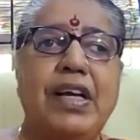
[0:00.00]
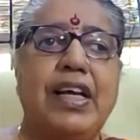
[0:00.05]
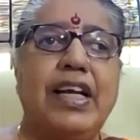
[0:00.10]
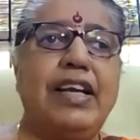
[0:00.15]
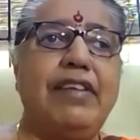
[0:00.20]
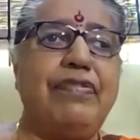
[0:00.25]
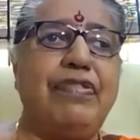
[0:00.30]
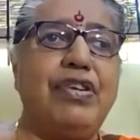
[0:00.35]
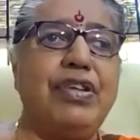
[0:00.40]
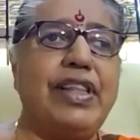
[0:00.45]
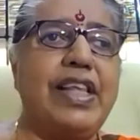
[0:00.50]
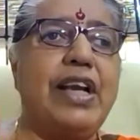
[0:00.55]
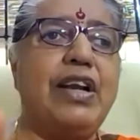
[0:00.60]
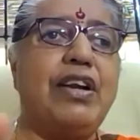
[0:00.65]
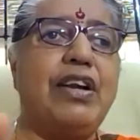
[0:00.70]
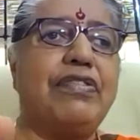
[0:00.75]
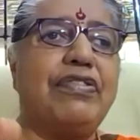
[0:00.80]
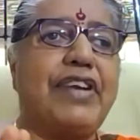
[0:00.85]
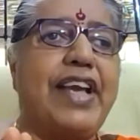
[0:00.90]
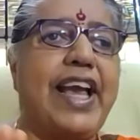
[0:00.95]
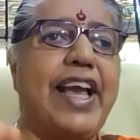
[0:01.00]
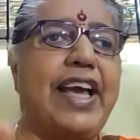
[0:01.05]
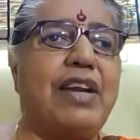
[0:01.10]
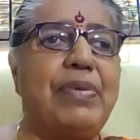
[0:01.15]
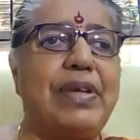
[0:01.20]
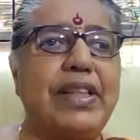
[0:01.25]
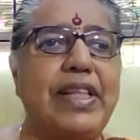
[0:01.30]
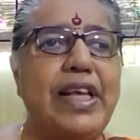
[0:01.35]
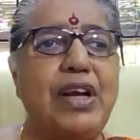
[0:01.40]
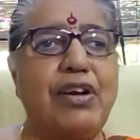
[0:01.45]
If we think of care,
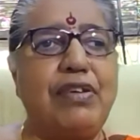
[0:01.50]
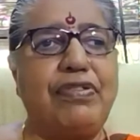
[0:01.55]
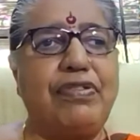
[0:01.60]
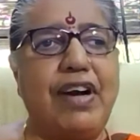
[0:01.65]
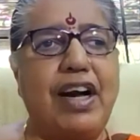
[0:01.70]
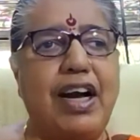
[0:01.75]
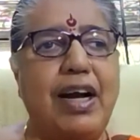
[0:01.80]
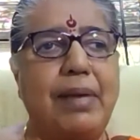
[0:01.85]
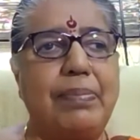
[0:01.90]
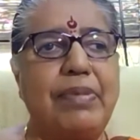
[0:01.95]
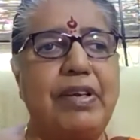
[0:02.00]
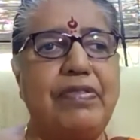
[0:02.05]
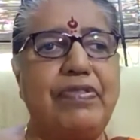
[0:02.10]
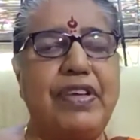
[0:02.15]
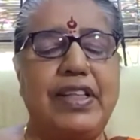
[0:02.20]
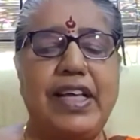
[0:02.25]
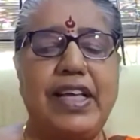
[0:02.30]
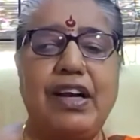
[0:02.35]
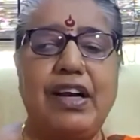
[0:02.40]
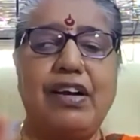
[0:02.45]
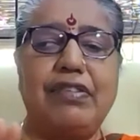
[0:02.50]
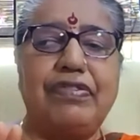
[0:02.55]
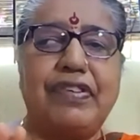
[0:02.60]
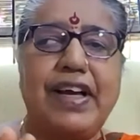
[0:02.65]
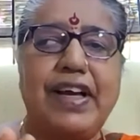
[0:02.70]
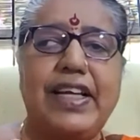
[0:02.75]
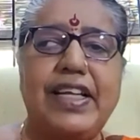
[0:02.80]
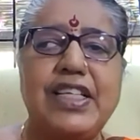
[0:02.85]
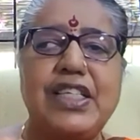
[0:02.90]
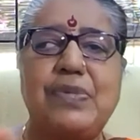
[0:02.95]
we think of harm. If we think of
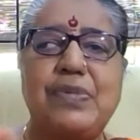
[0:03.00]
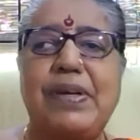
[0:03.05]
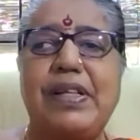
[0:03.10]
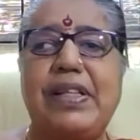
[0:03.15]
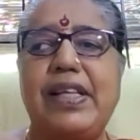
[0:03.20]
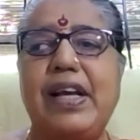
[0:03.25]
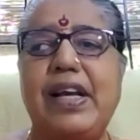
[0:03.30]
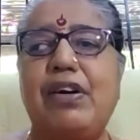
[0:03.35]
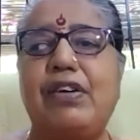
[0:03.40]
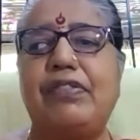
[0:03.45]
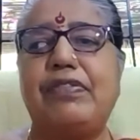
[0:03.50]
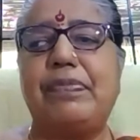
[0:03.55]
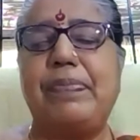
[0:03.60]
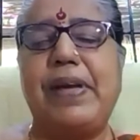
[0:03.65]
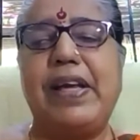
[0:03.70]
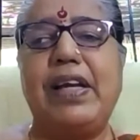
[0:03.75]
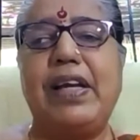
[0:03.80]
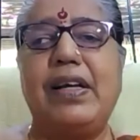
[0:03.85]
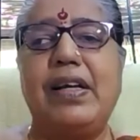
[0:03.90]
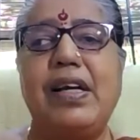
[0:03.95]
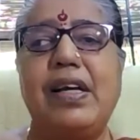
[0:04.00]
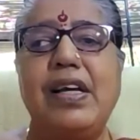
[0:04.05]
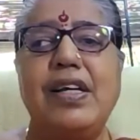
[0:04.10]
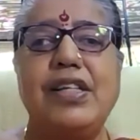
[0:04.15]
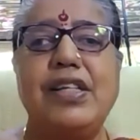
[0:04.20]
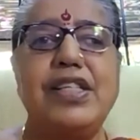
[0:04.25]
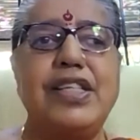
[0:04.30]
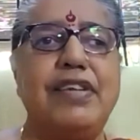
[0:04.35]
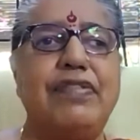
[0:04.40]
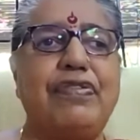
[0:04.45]
fairness, we think of being
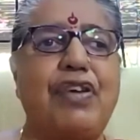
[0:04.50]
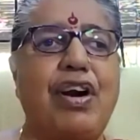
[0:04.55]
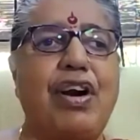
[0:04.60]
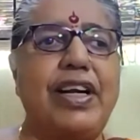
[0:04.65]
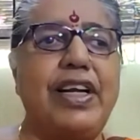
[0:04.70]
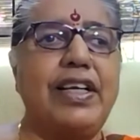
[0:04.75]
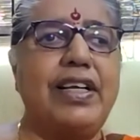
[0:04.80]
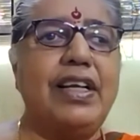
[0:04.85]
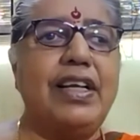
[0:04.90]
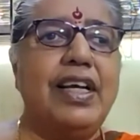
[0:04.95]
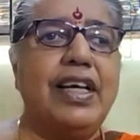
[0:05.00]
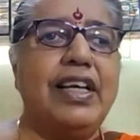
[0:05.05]
defrauded.